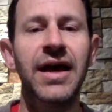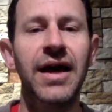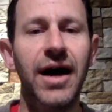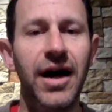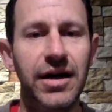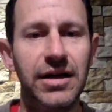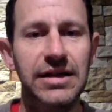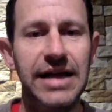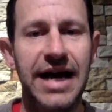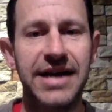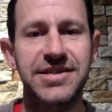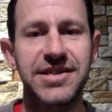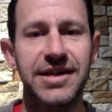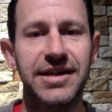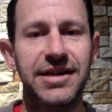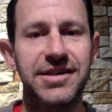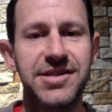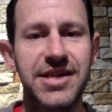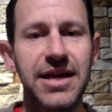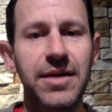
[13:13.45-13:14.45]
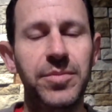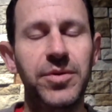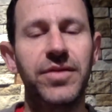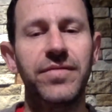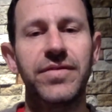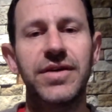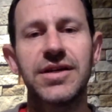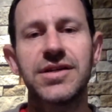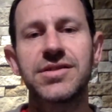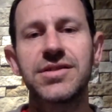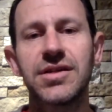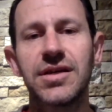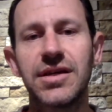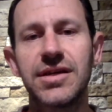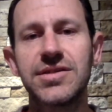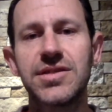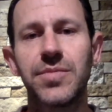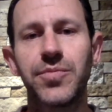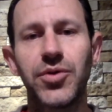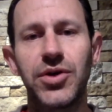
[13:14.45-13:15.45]
A classic example of this is
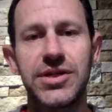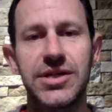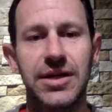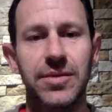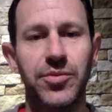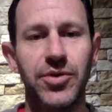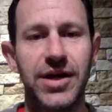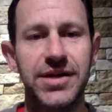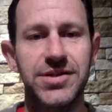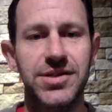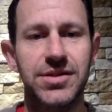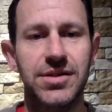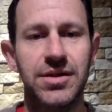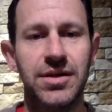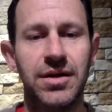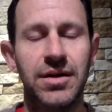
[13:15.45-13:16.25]
the printing press.